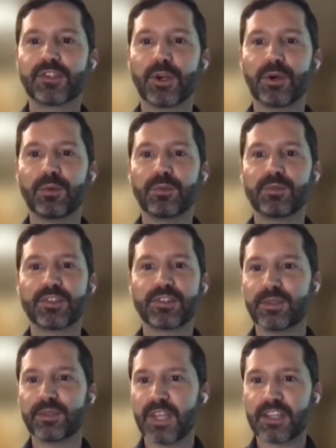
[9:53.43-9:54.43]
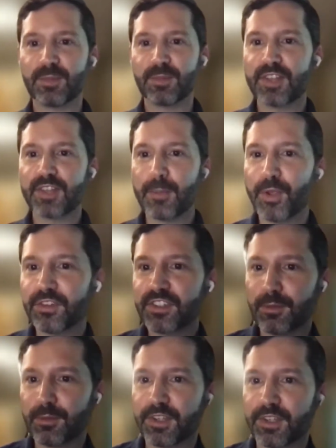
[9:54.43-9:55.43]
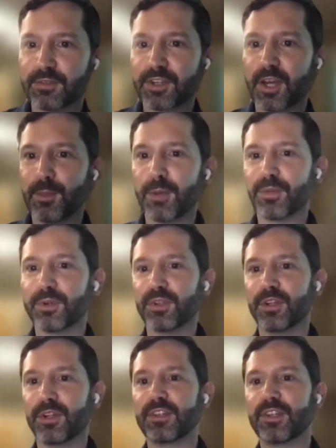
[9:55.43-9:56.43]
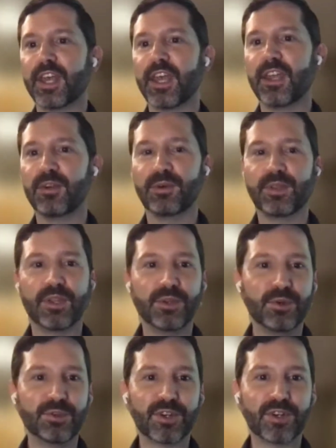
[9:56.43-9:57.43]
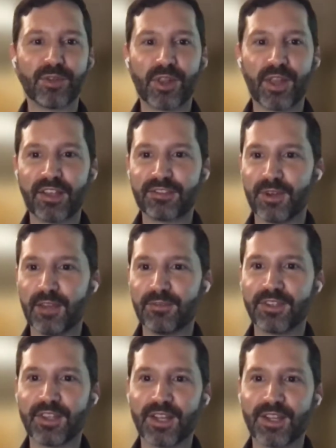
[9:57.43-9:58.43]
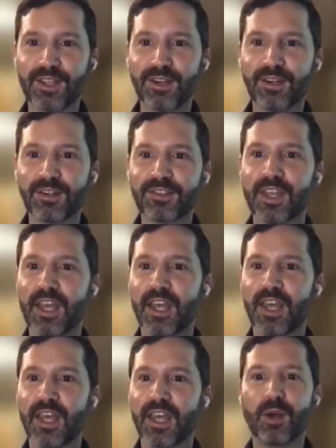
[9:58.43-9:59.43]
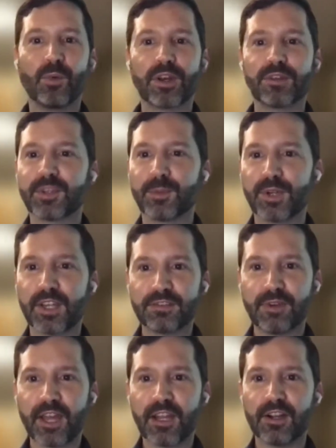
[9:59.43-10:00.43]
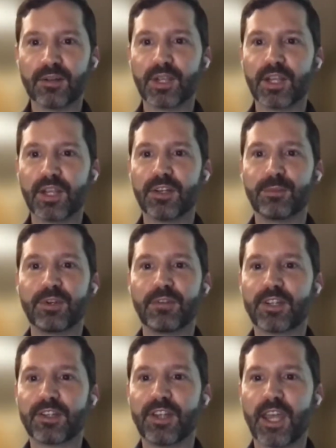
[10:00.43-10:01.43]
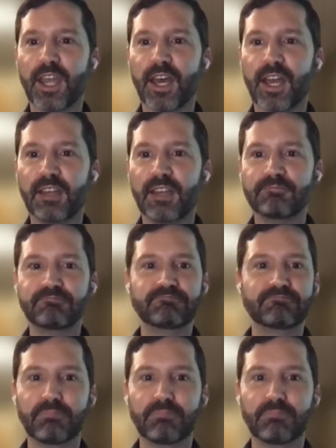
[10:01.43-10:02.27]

So just to take some examples, some of these have come up earlier today or in the news over the last 5 to 10 years. What if someone gets fired because an imperfect AI